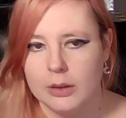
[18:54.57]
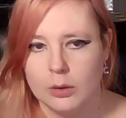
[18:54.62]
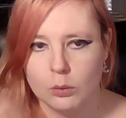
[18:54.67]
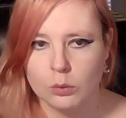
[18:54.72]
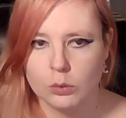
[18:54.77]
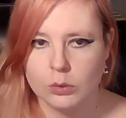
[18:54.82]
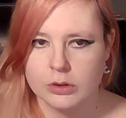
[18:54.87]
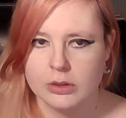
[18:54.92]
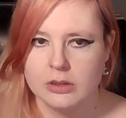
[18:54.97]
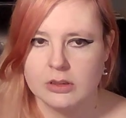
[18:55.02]
it
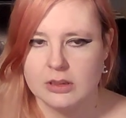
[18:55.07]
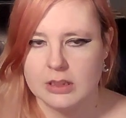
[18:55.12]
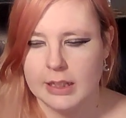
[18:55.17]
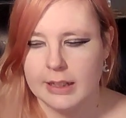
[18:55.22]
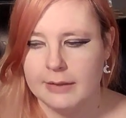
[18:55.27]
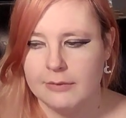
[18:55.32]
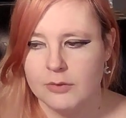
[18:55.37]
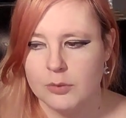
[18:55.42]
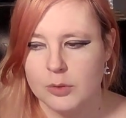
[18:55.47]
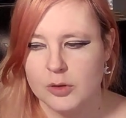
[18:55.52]

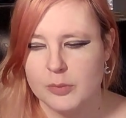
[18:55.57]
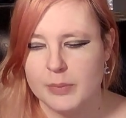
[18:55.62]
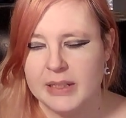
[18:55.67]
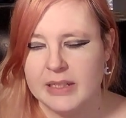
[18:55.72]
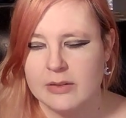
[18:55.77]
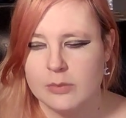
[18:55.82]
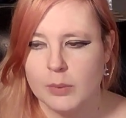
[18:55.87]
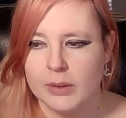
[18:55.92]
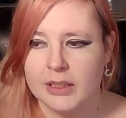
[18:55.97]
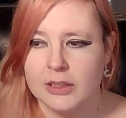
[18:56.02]
auto-saves, which
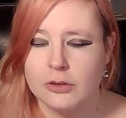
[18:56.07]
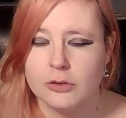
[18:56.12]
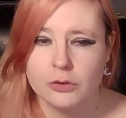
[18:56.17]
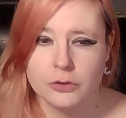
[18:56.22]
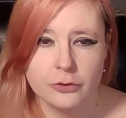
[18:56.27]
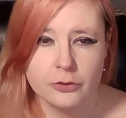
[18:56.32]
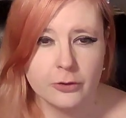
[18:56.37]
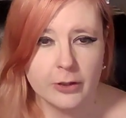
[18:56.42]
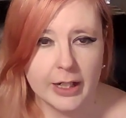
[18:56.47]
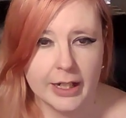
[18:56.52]
means when it
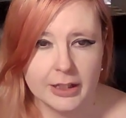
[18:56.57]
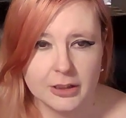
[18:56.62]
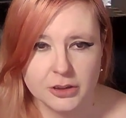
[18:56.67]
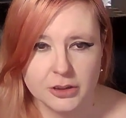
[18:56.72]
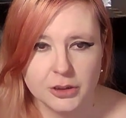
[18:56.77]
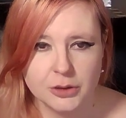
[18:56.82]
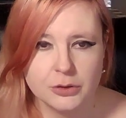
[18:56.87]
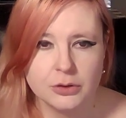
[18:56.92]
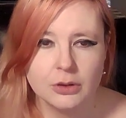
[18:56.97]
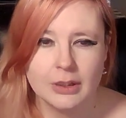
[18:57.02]
does
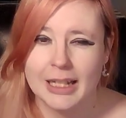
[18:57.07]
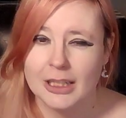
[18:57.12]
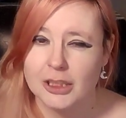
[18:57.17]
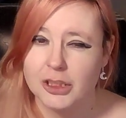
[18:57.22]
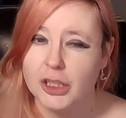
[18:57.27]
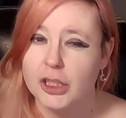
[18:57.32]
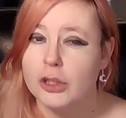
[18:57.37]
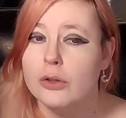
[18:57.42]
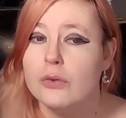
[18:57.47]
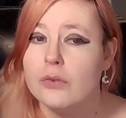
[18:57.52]
crash, you don't
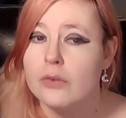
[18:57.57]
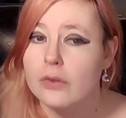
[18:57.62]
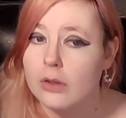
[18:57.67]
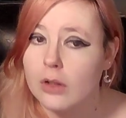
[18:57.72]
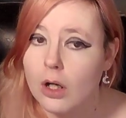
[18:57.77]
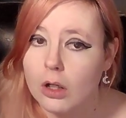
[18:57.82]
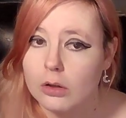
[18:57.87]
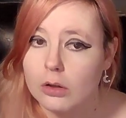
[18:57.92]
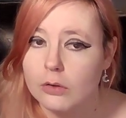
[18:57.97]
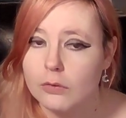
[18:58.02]
actually lose a
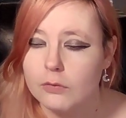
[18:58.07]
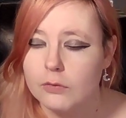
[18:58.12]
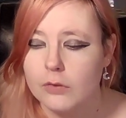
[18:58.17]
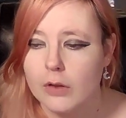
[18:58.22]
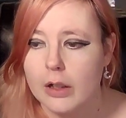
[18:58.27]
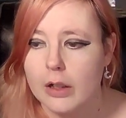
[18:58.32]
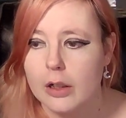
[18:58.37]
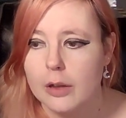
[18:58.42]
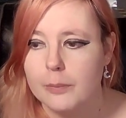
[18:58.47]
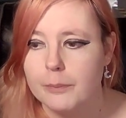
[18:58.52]
lot of
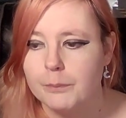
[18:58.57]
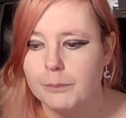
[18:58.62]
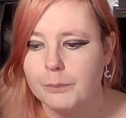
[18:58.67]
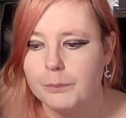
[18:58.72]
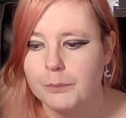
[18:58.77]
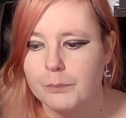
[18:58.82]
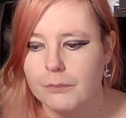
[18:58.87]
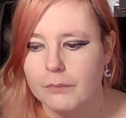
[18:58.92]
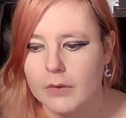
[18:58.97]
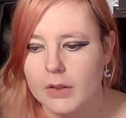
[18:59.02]

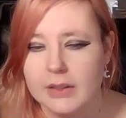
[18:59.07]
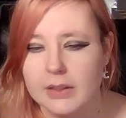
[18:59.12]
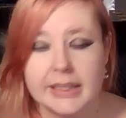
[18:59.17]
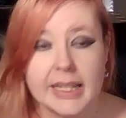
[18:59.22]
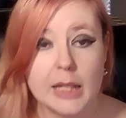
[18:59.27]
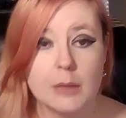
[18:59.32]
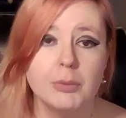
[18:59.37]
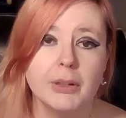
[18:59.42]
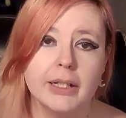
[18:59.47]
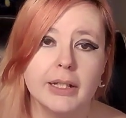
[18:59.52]

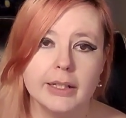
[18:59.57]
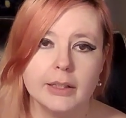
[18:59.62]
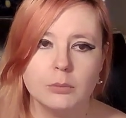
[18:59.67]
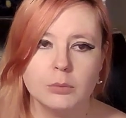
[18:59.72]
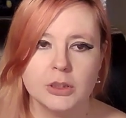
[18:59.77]
gameplay,